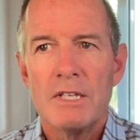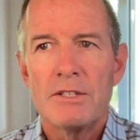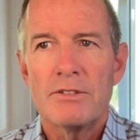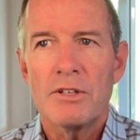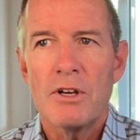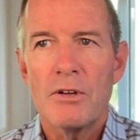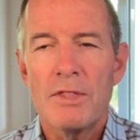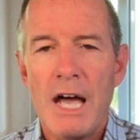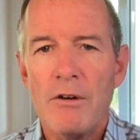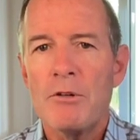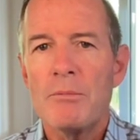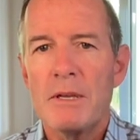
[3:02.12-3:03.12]
So
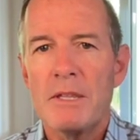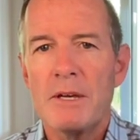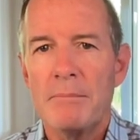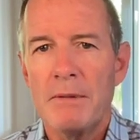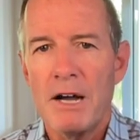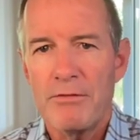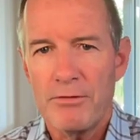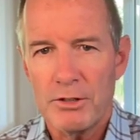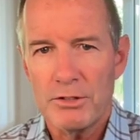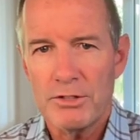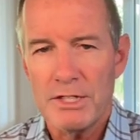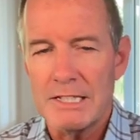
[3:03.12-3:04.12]
that would be my
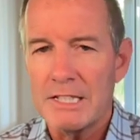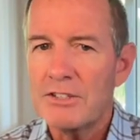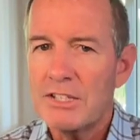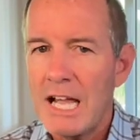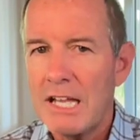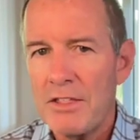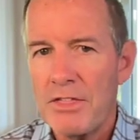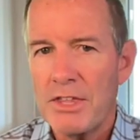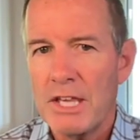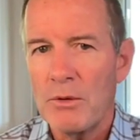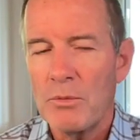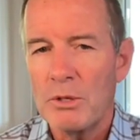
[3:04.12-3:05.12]
first thing. The second
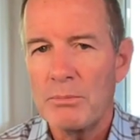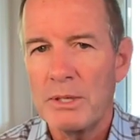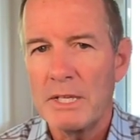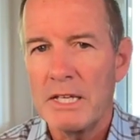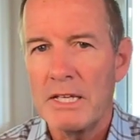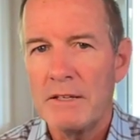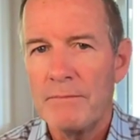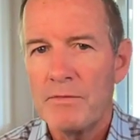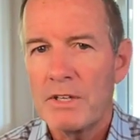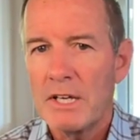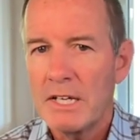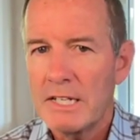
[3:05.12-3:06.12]
thing would be,
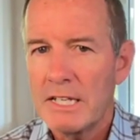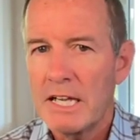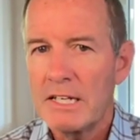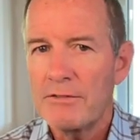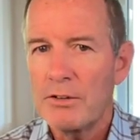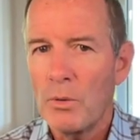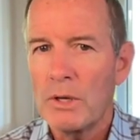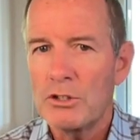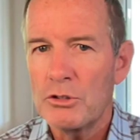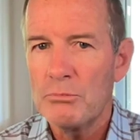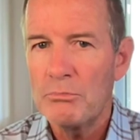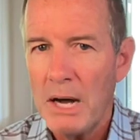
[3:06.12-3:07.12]
and again, if you want
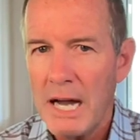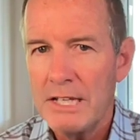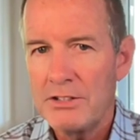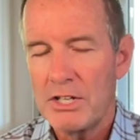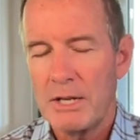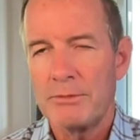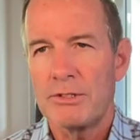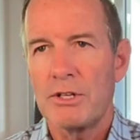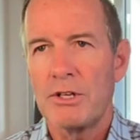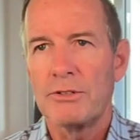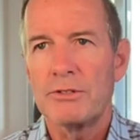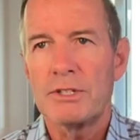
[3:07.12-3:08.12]
to buy
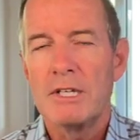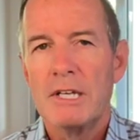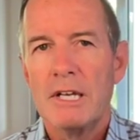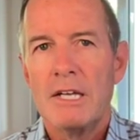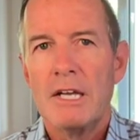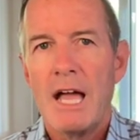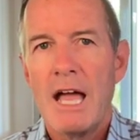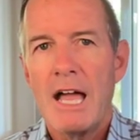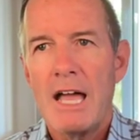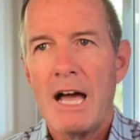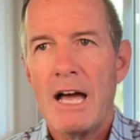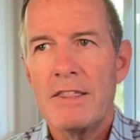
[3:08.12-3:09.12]
gemstones,
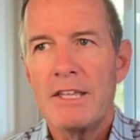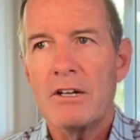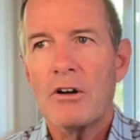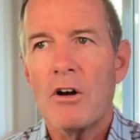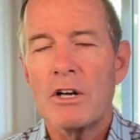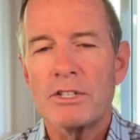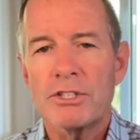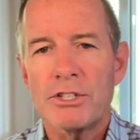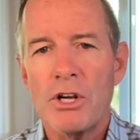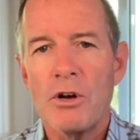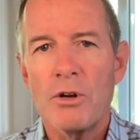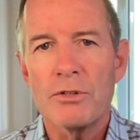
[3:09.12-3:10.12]
there are
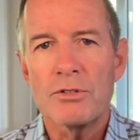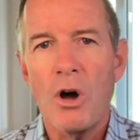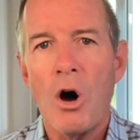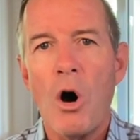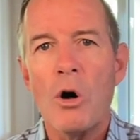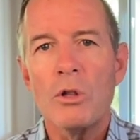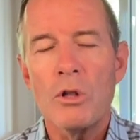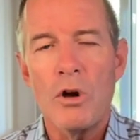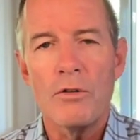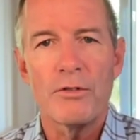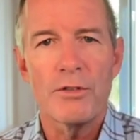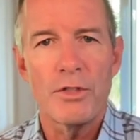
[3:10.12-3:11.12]
shows all
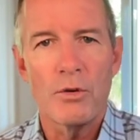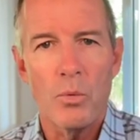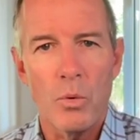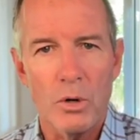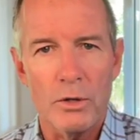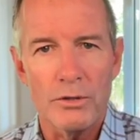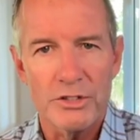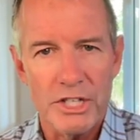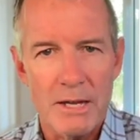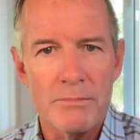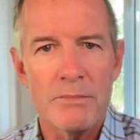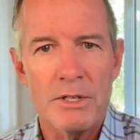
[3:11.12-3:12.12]
over the world,
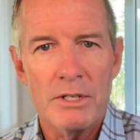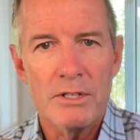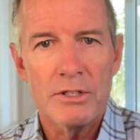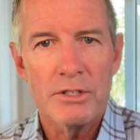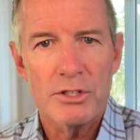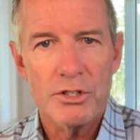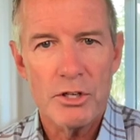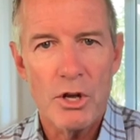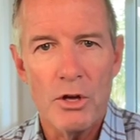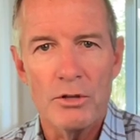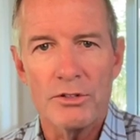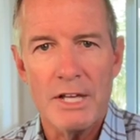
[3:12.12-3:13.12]
gem
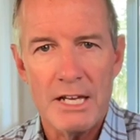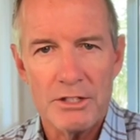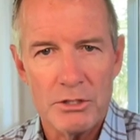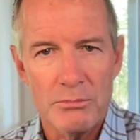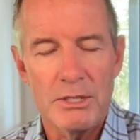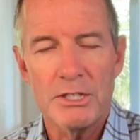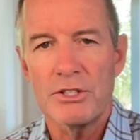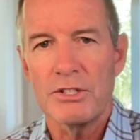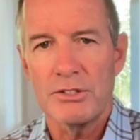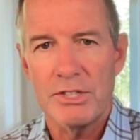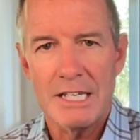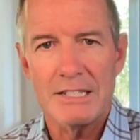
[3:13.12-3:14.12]
shows,
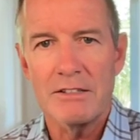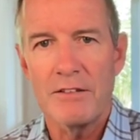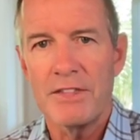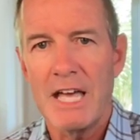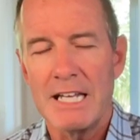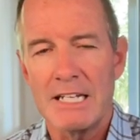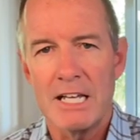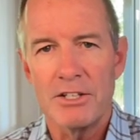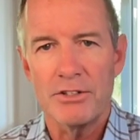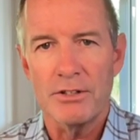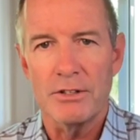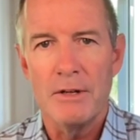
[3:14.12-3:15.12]
exhibitions, things of that
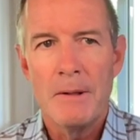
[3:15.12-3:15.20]
nature.